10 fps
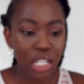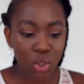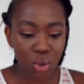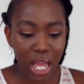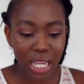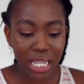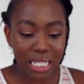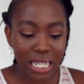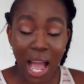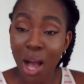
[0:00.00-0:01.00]
do like
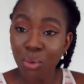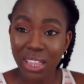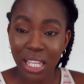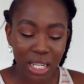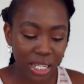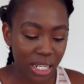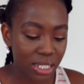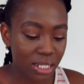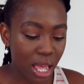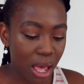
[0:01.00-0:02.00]
is how thick it
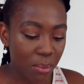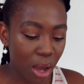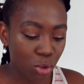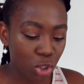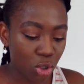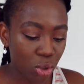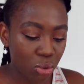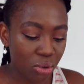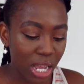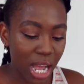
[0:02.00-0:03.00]
is. I'll show
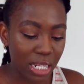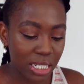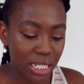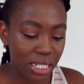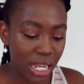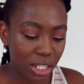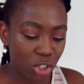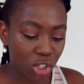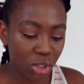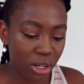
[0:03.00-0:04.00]
you regarding the
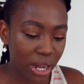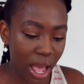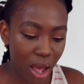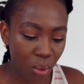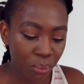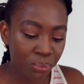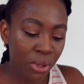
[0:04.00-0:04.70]
texture now.